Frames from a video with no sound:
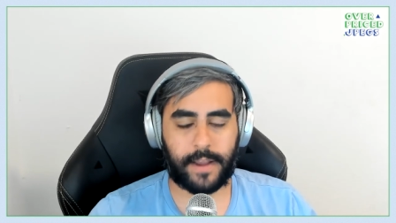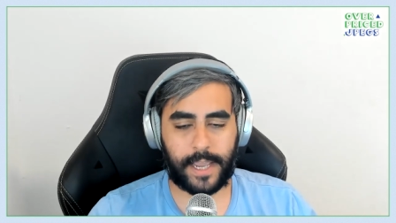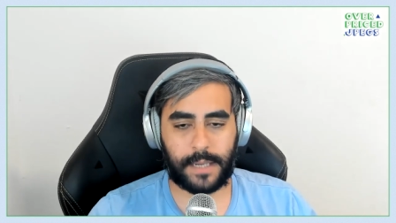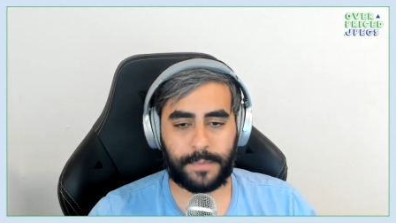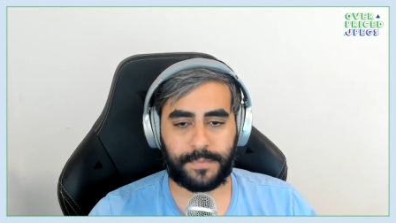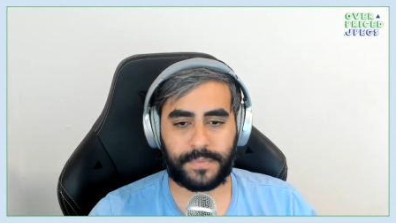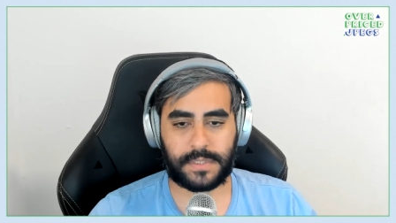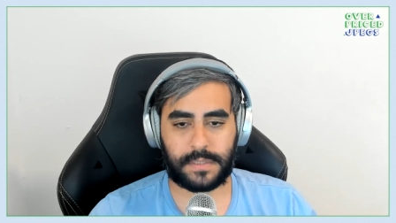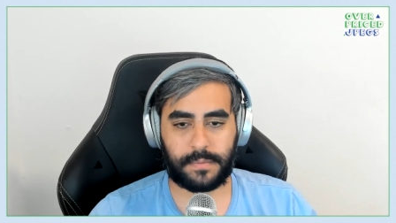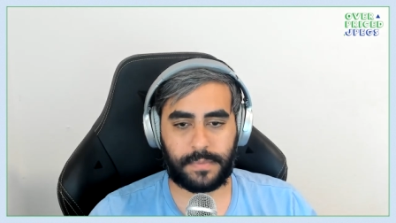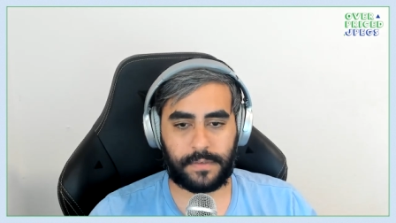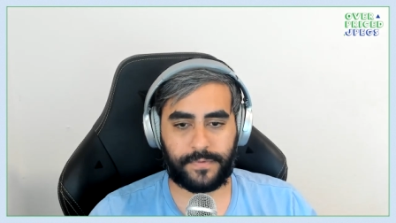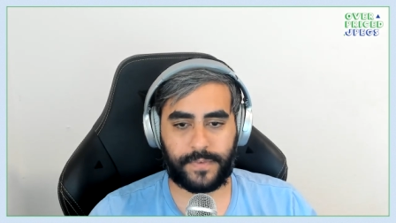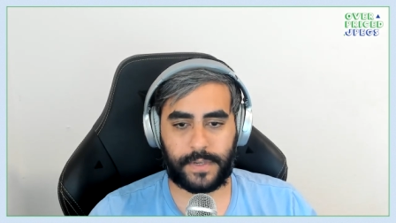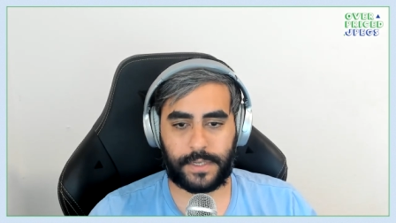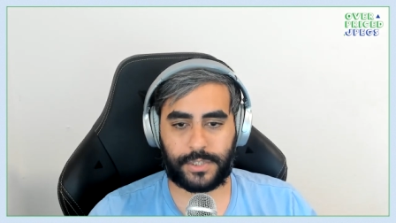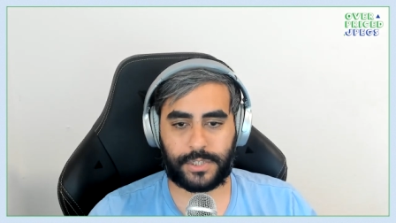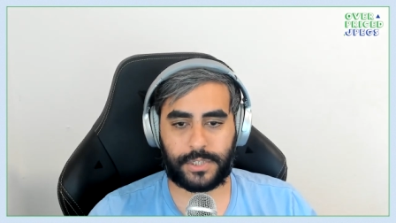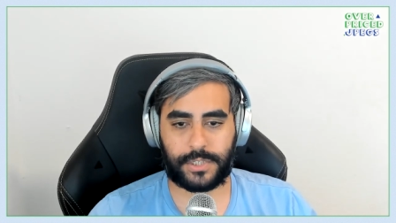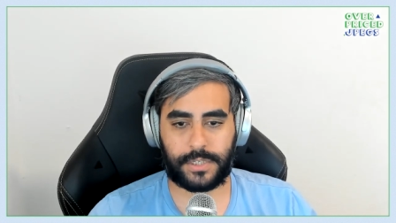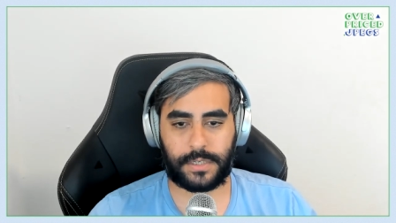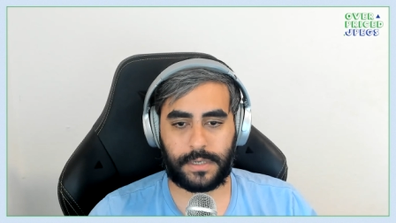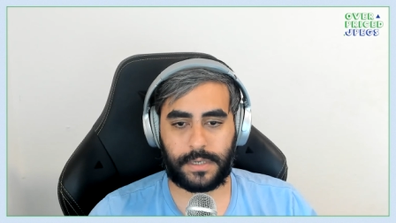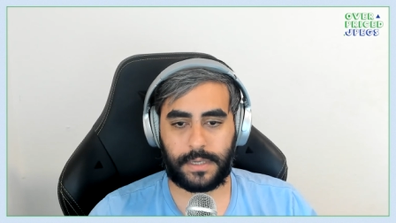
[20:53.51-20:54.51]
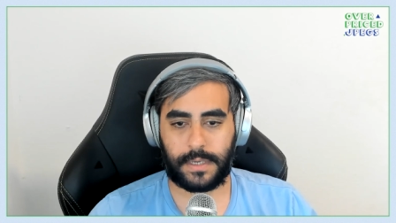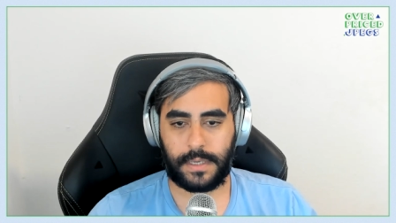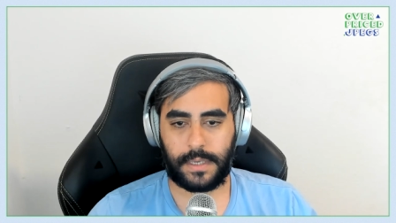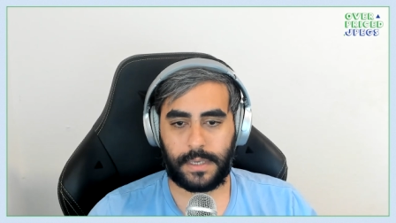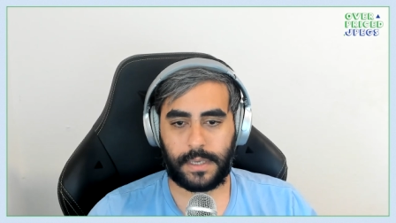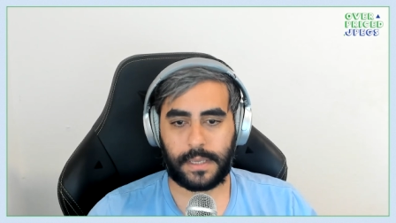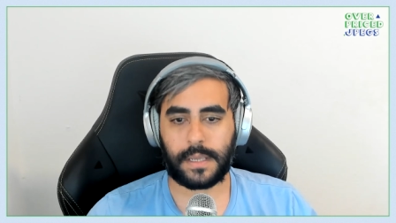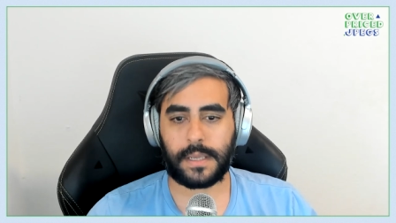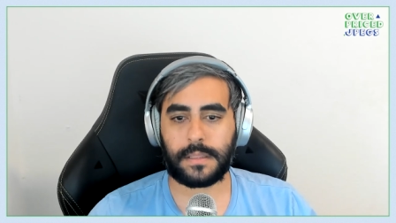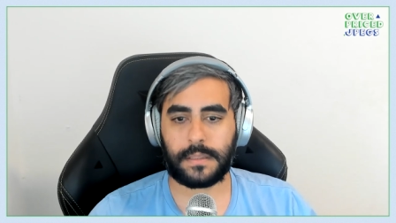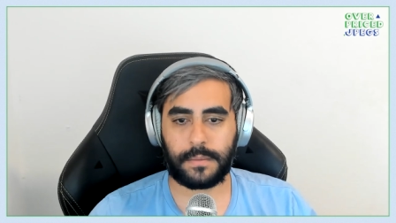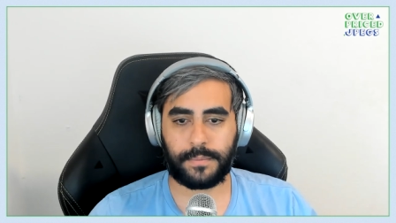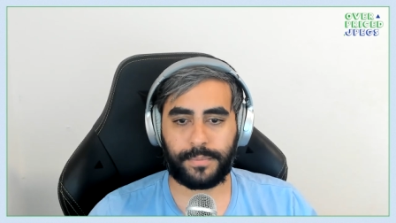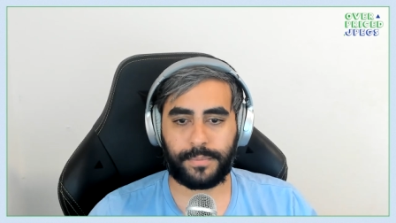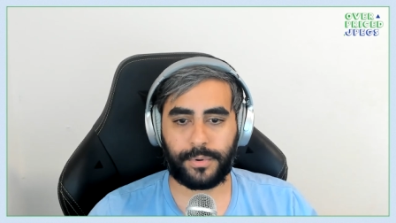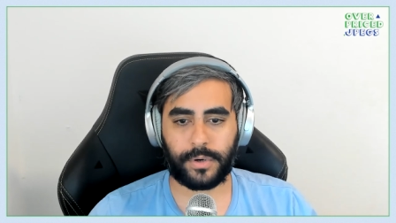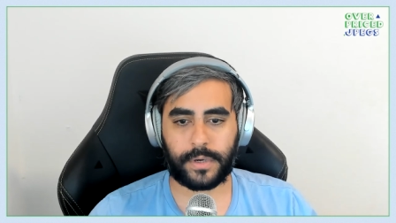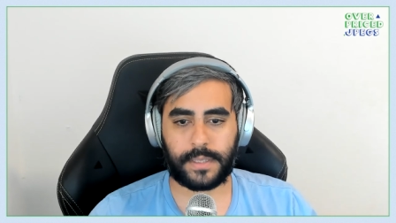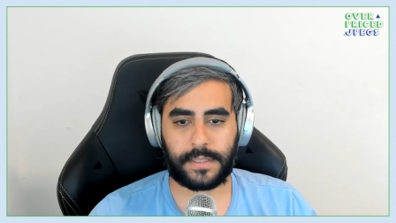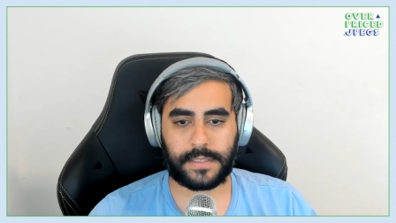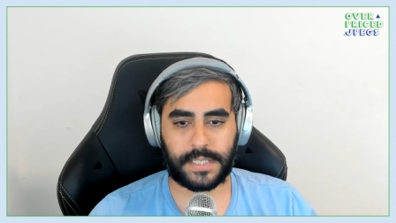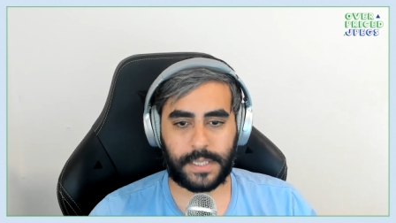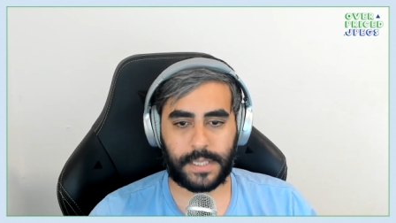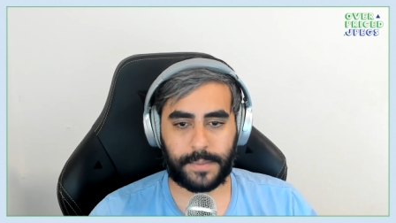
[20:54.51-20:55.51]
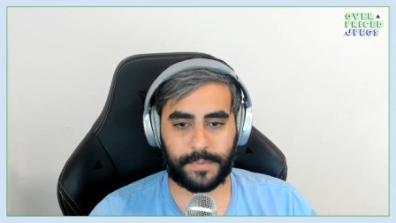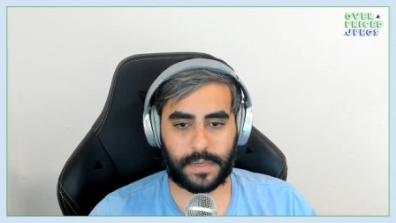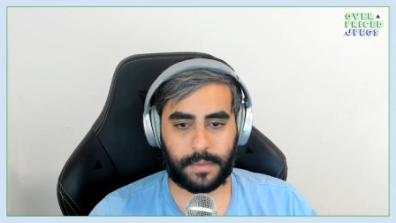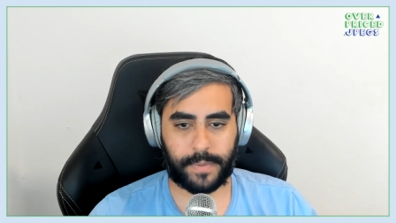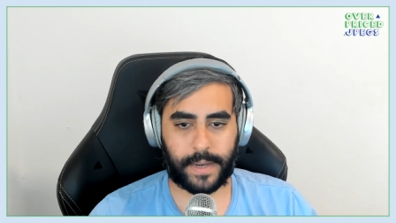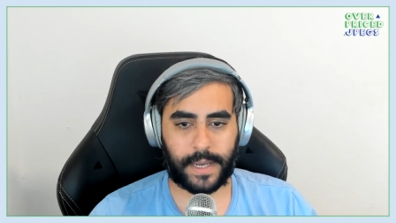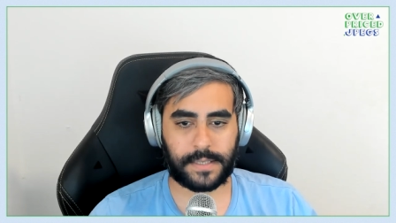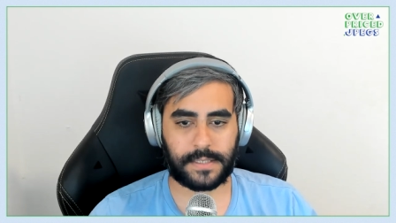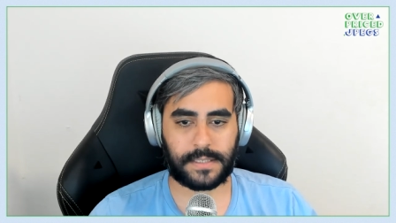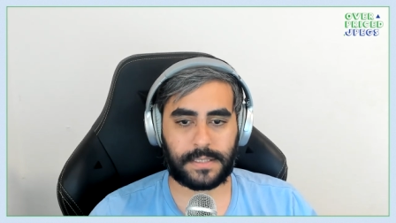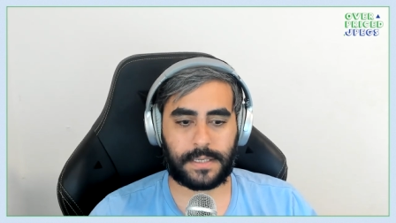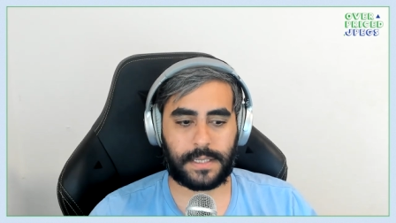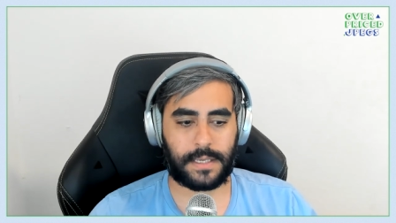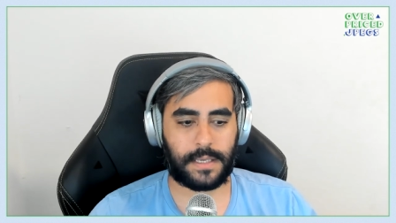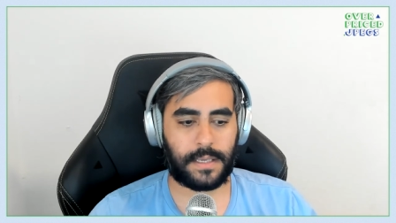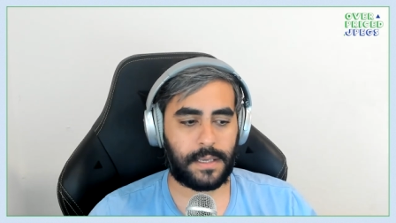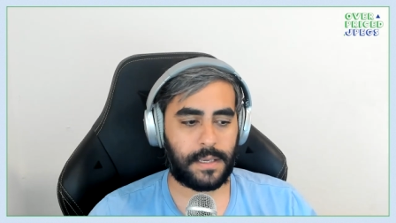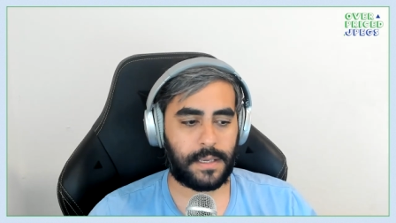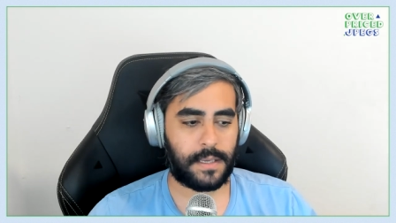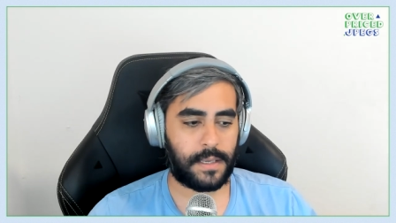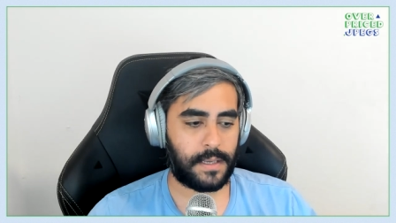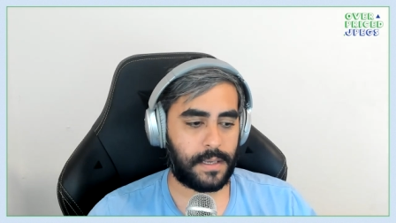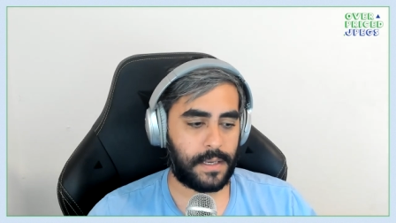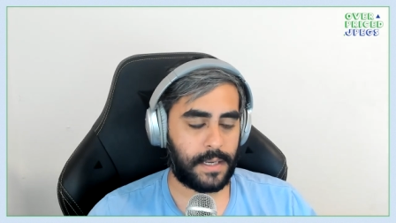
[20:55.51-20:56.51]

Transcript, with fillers: ape to be featured in the book in some capacity